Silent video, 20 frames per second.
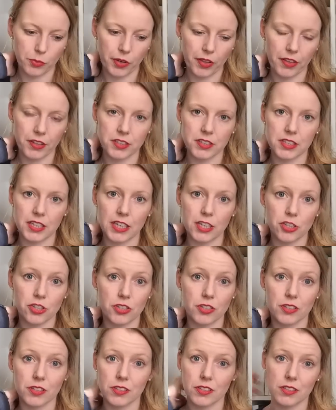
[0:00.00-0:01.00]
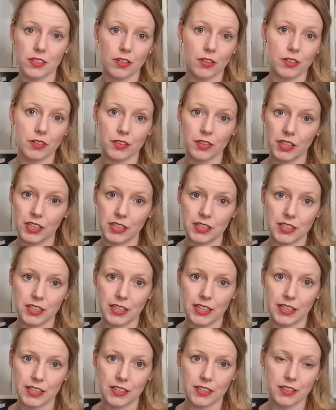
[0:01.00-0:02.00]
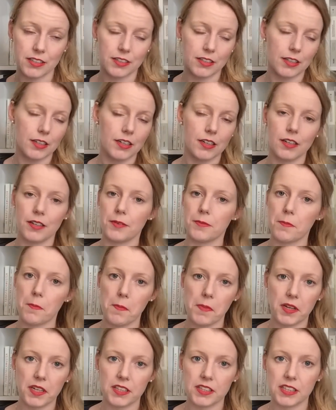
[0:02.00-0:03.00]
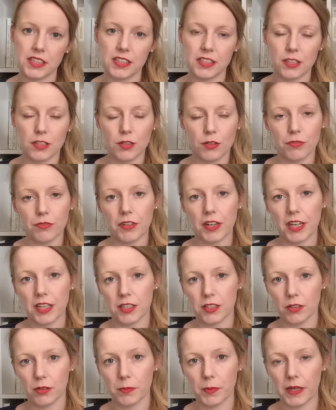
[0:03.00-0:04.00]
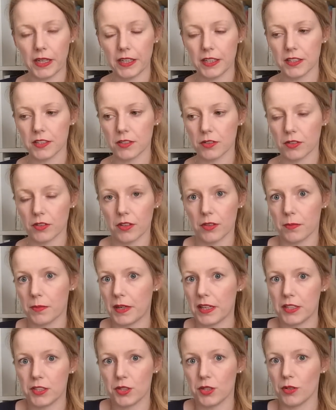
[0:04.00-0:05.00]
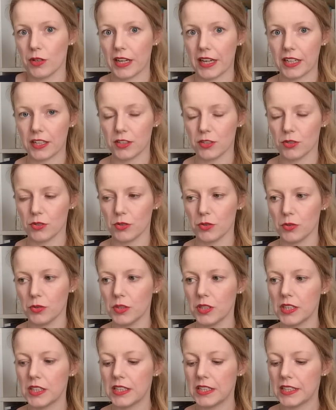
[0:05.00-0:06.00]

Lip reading: weather stations on the internet. It's easy to find your place or the place you like to do.